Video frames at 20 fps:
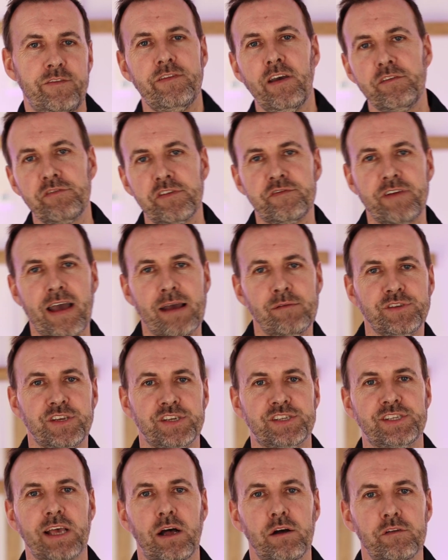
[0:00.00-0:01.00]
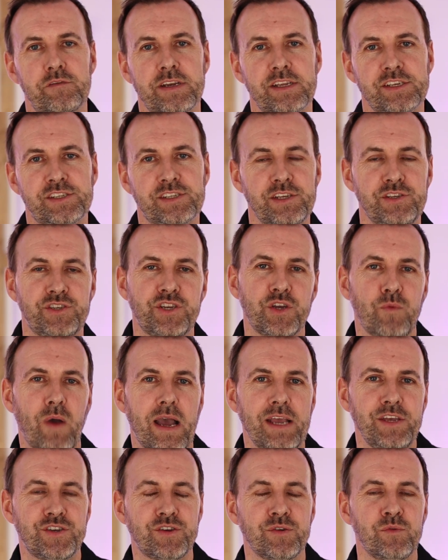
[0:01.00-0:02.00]
you've ever found yourself in a
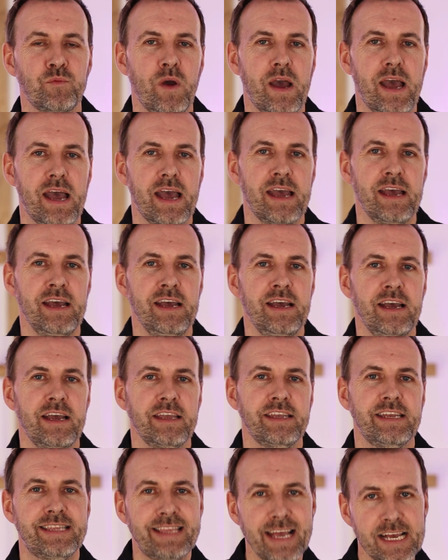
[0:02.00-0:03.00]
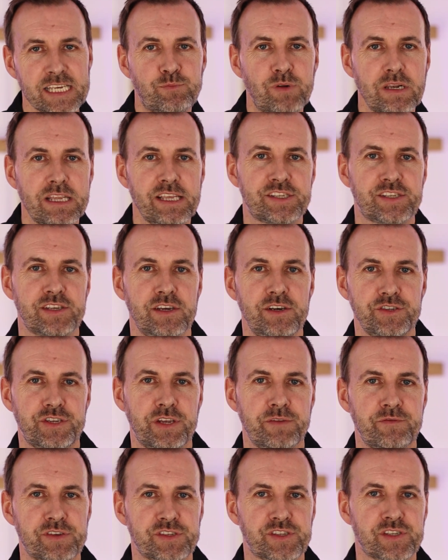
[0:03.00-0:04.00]
situation where you're desperately
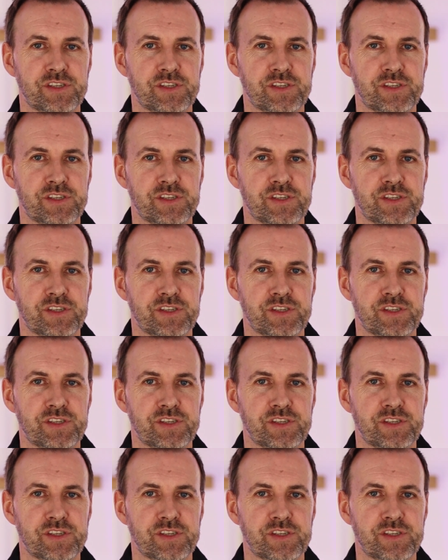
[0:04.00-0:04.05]
searching for